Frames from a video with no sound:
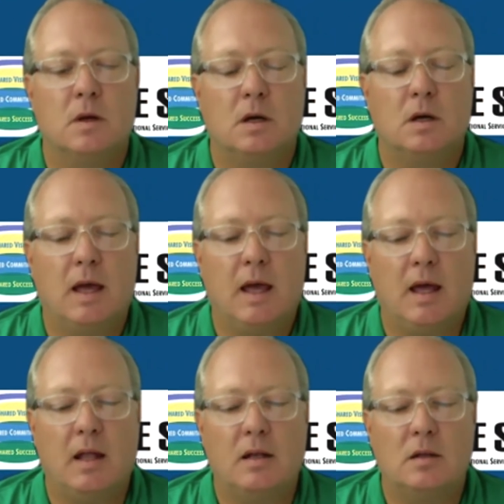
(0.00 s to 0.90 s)

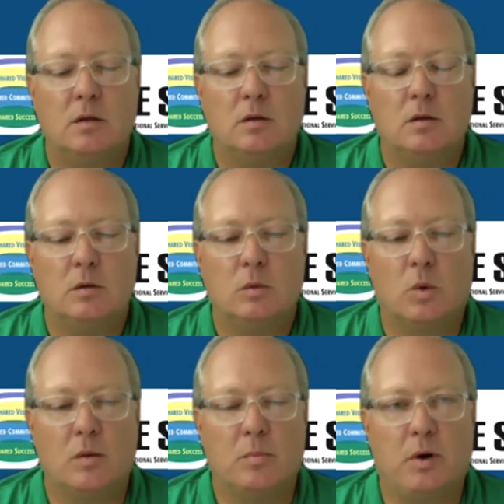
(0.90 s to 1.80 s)
And
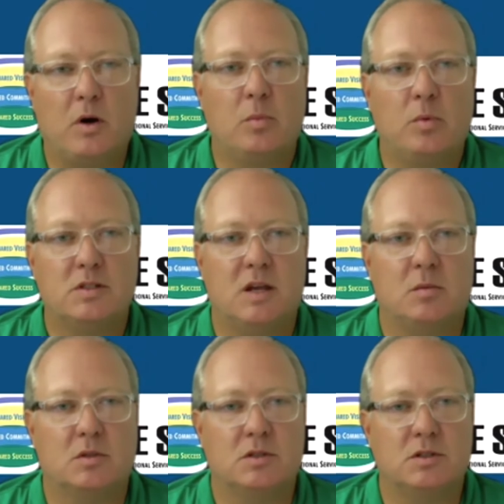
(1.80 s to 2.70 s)
what Bulb was
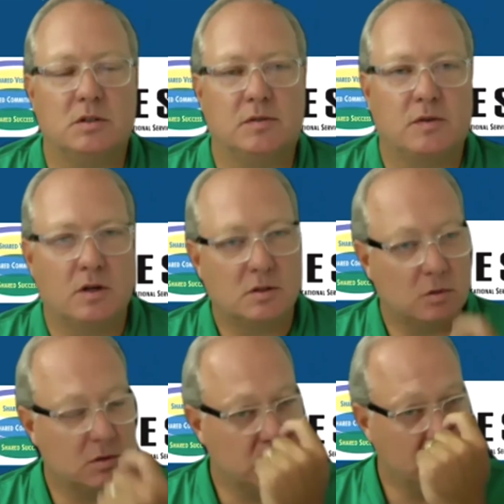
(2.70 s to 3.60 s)
able to do for us
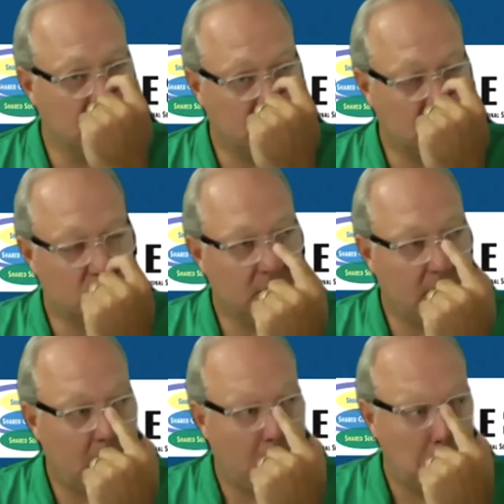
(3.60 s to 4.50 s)
was really
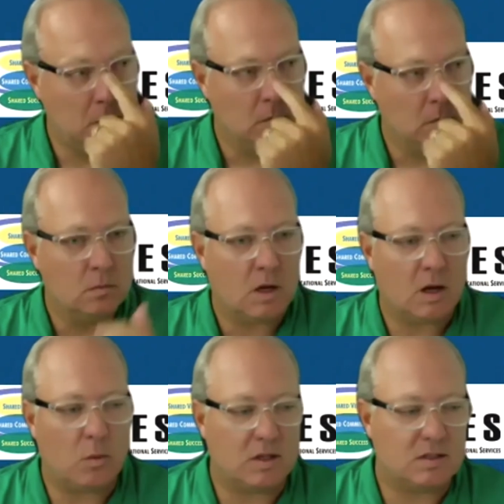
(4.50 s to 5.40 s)
create, I
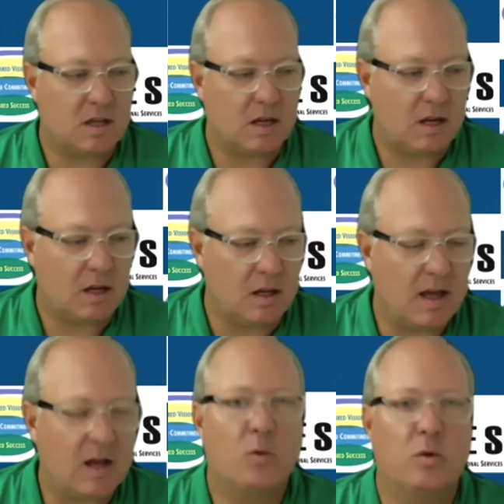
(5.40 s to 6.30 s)
want to say, an
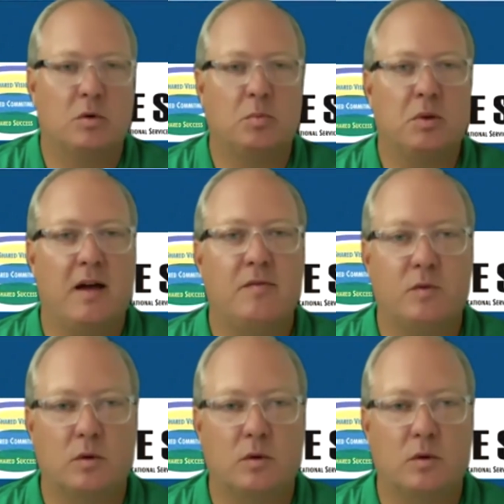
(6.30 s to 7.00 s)
equitable platform.